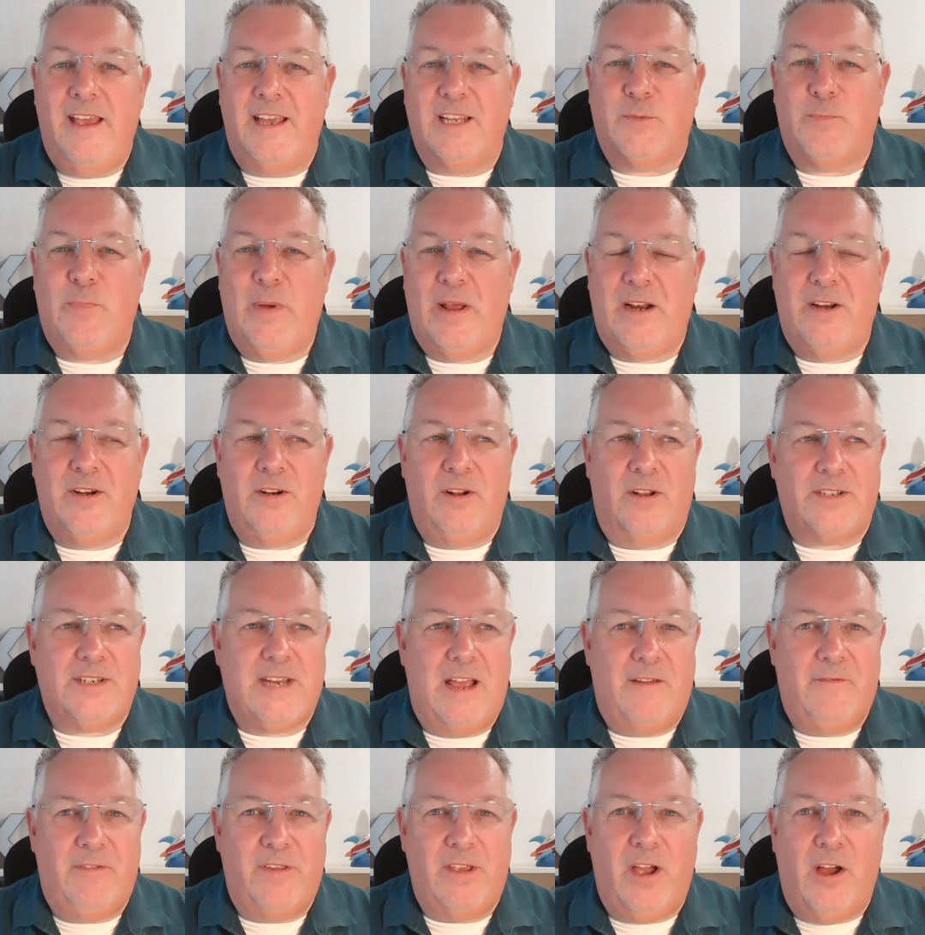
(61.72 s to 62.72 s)
It's better not
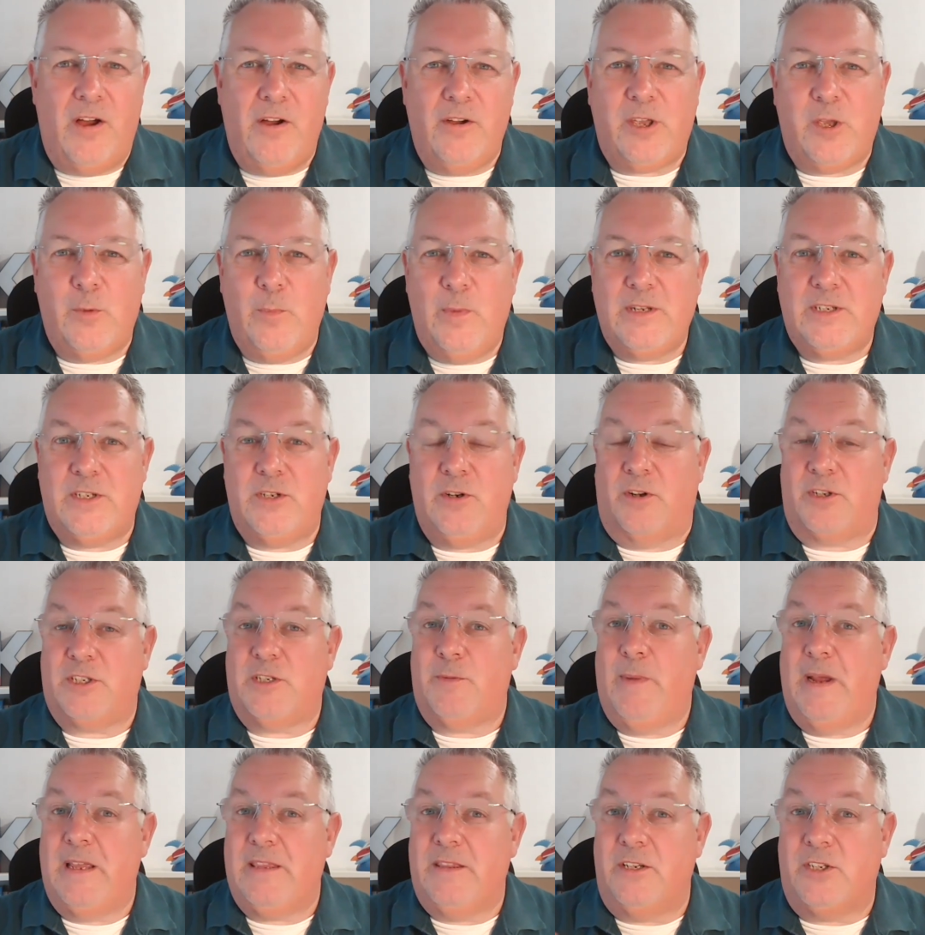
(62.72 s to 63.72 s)
to have the argument, not
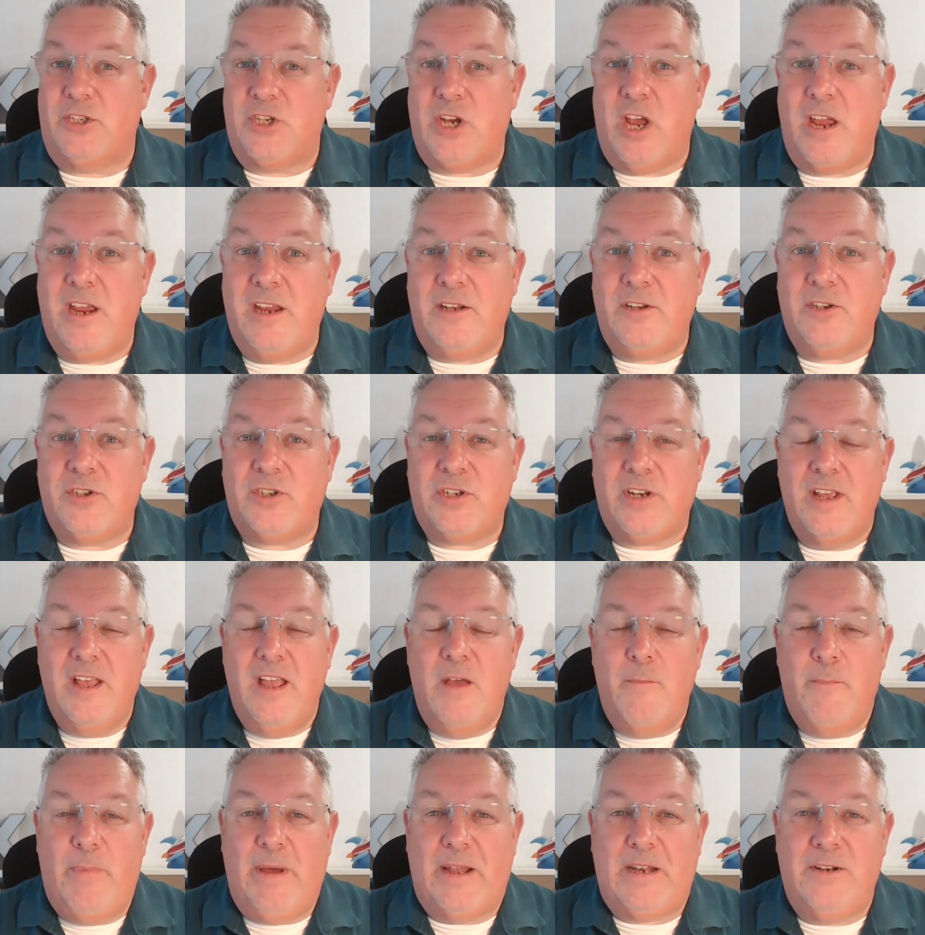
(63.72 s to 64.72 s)
to make the change,
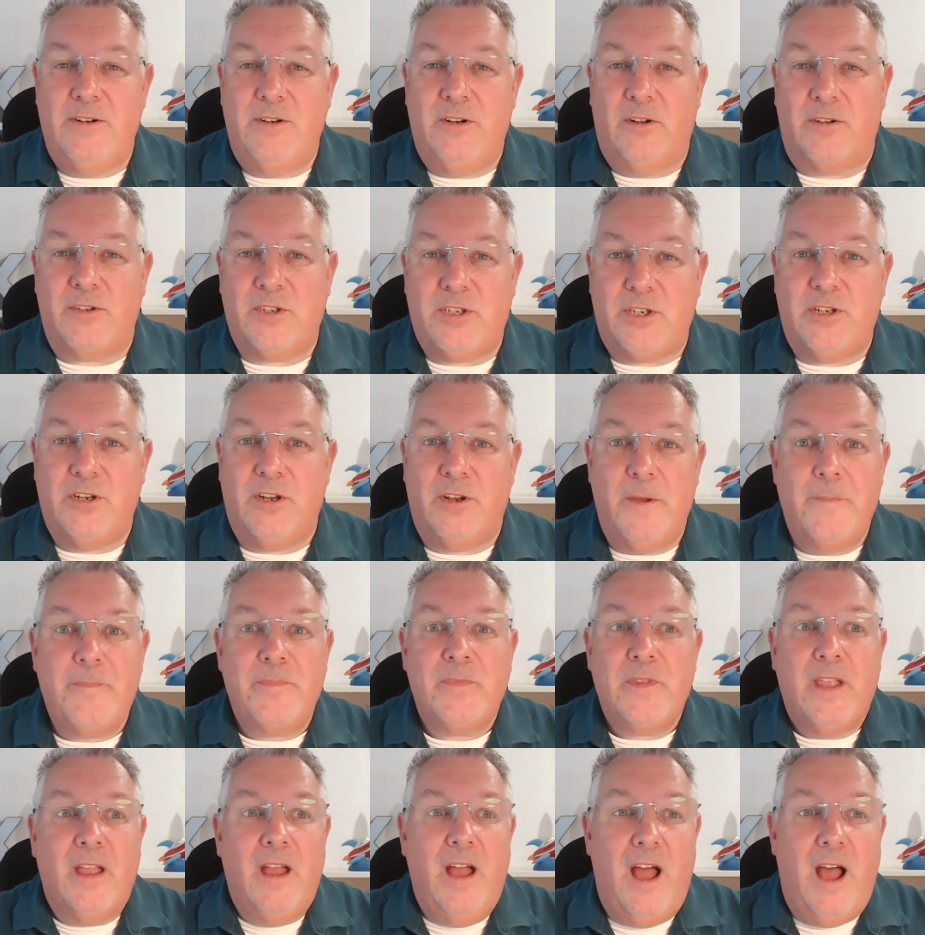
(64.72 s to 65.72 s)
better not to
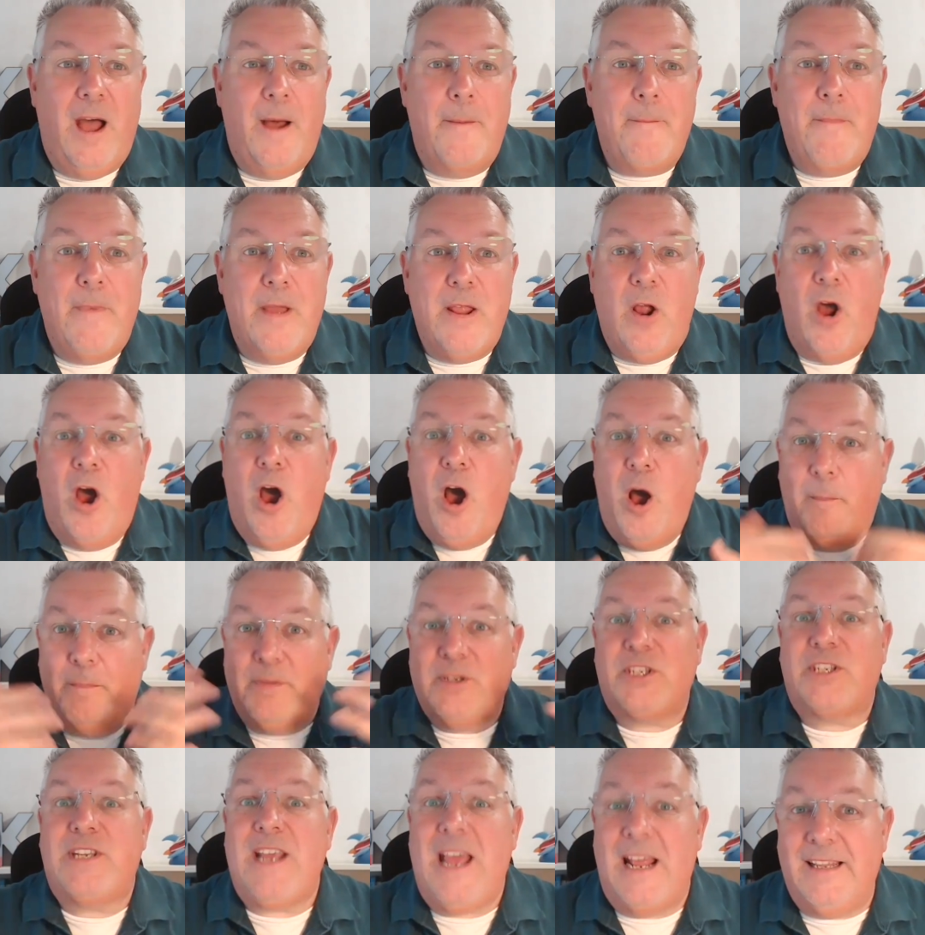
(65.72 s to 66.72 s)

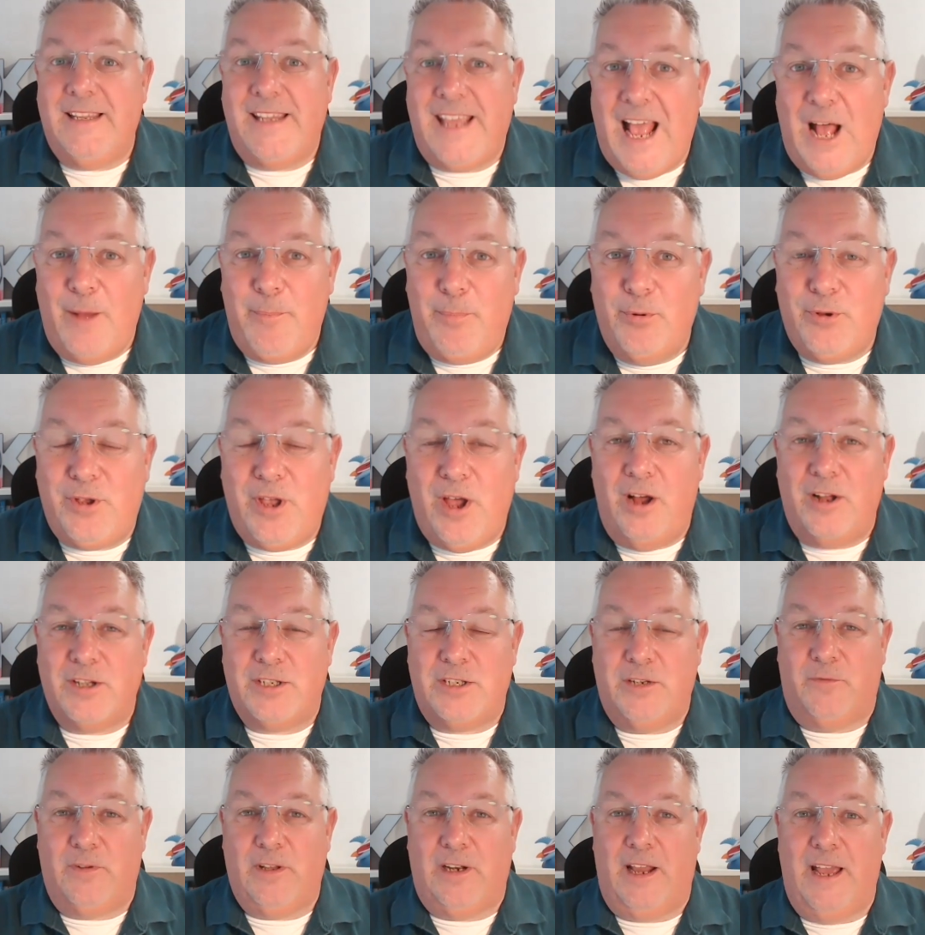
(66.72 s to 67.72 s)
upset the apple
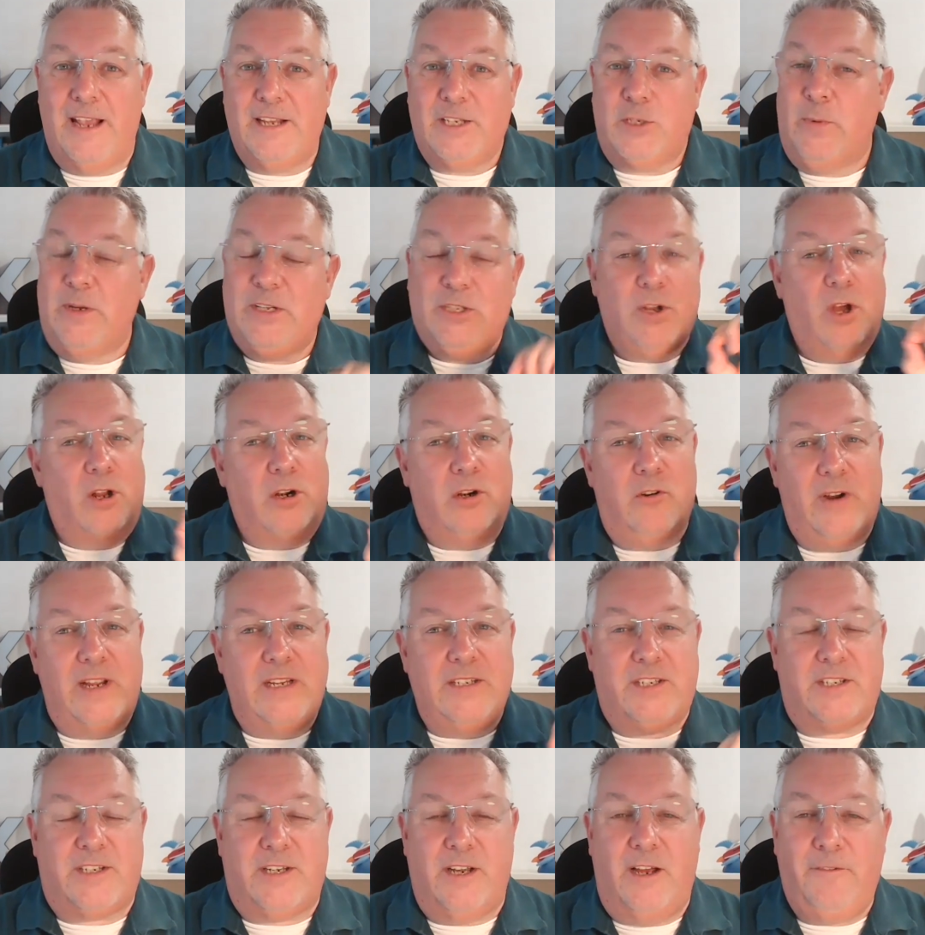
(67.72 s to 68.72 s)
cart, if you like. So we
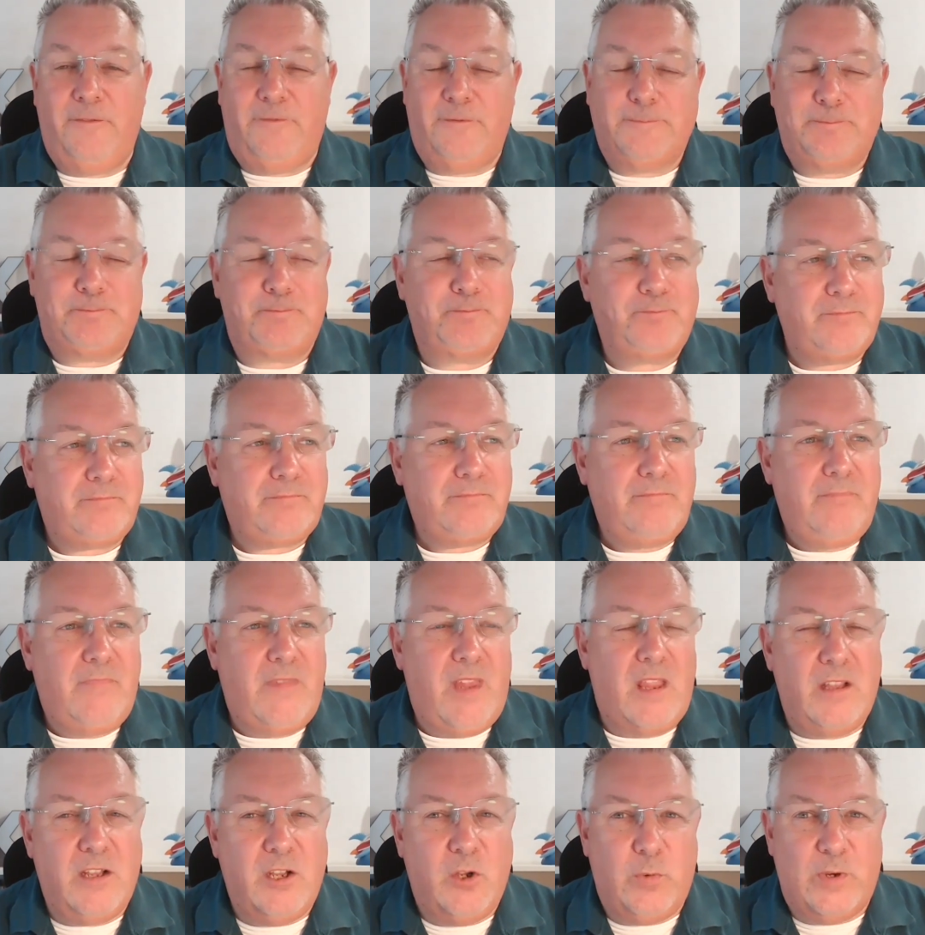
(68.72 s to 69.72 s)
tolerate stuff.
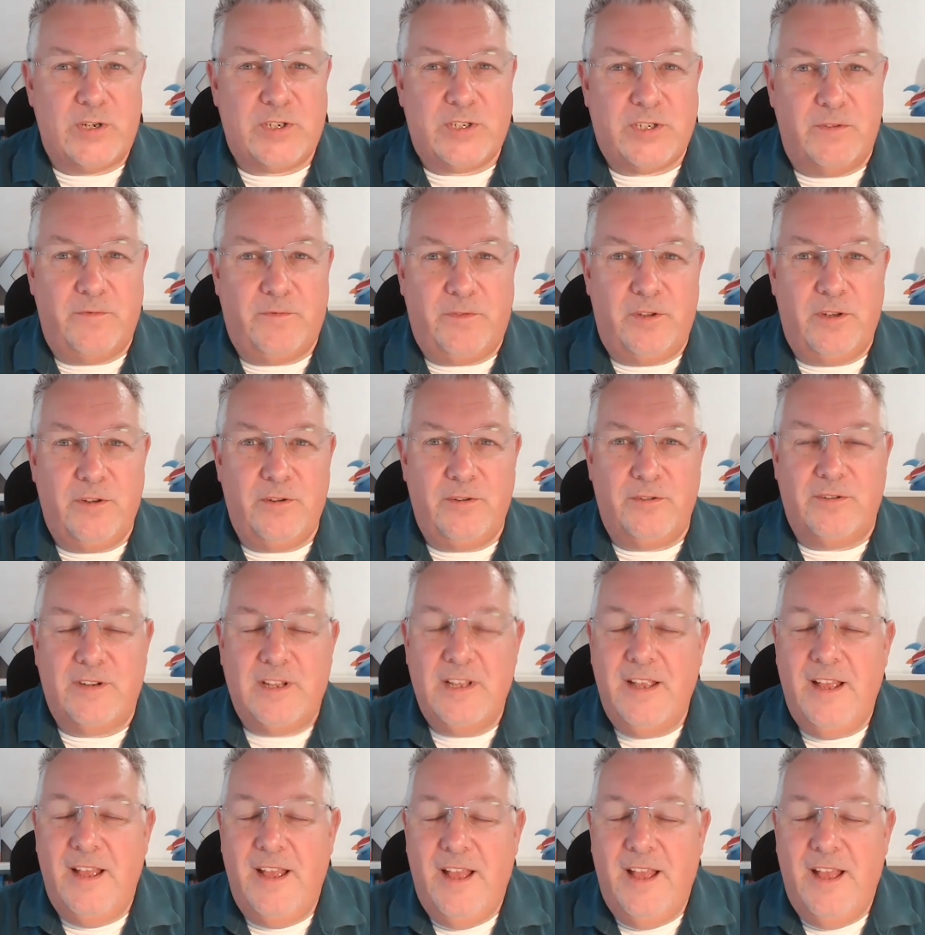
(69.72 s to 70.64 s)
Question for you